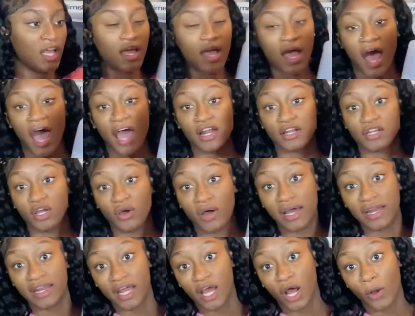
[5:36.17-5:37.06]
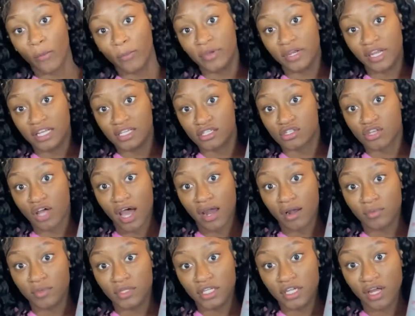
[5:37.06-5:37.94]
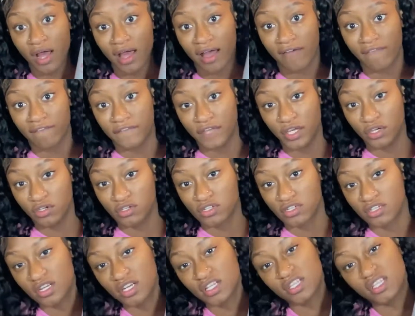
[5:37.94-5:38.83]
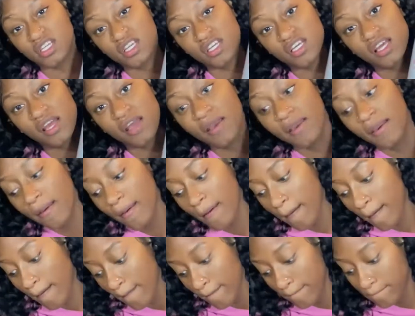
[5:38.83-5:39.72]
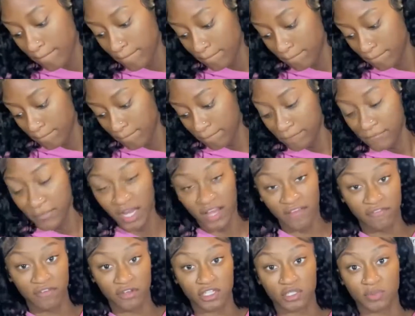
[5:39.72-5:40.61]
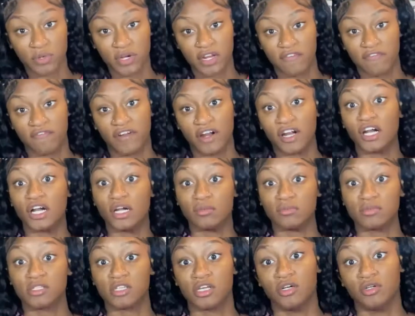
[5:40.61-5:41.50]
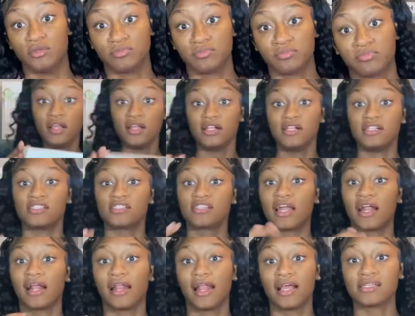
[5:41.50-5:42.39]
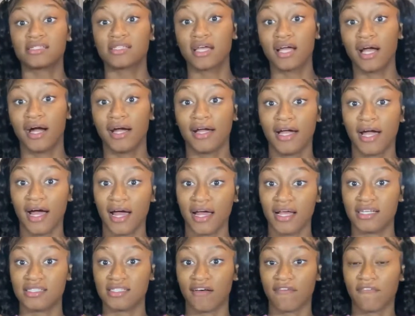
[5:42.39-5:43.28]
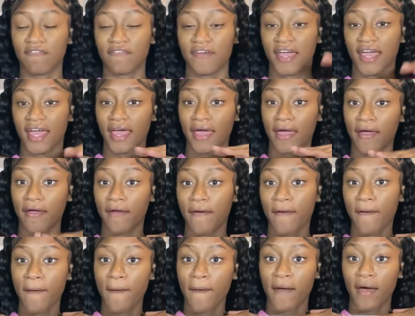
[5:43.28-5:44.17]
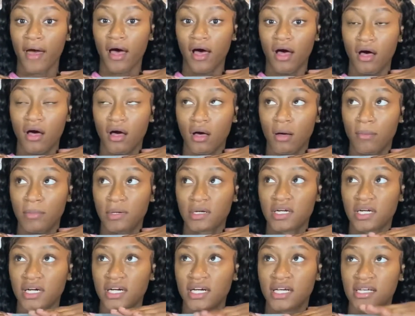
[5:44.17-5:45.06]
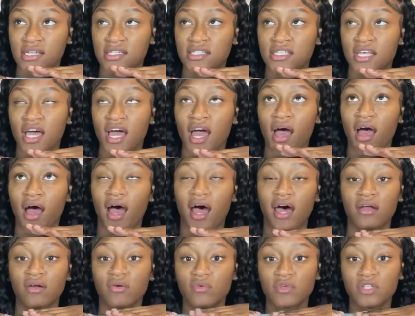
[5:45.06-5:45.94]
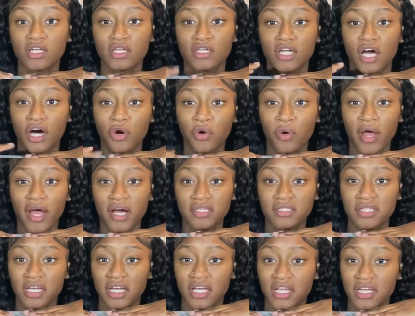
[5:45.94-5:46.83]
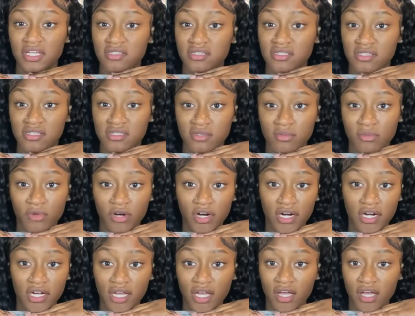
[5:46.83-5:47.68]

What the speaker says: I don't know. I didn't open it, so I don't really know how it feels or nothing. But it feels pretty firm. So the next thing I got is a fan, because I don't really know how the heating system works.